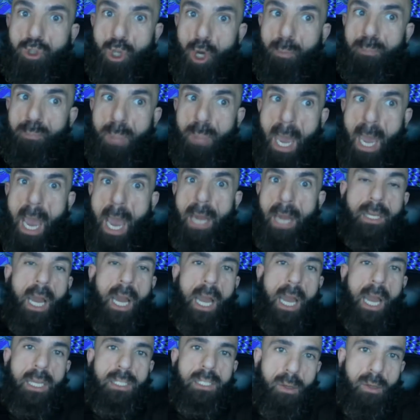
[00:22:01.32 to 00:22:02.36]
the bad
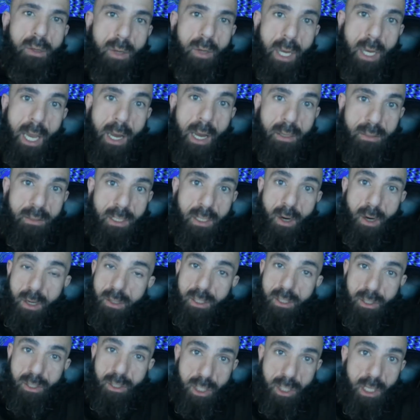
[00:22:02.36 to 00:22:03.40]
guys in reality are
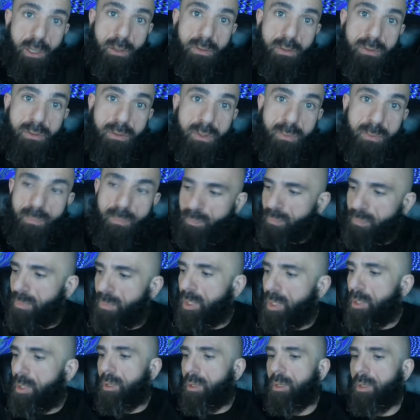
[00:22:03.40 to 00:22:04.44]
the shills.
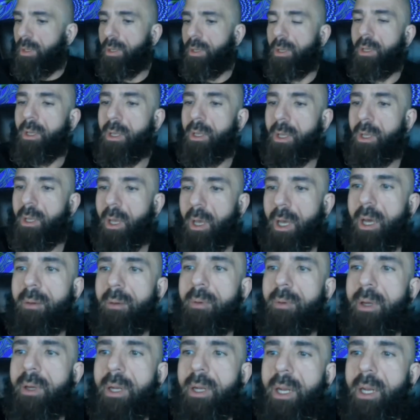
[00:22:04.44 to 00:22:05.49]
Uh,
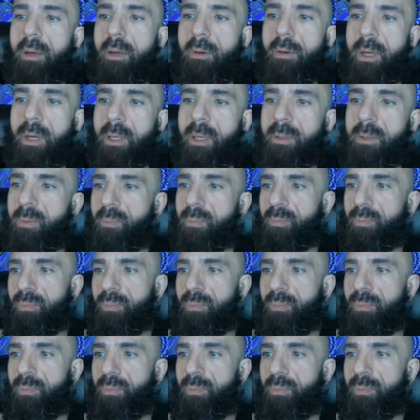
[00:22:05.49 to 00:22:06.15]
but anyways,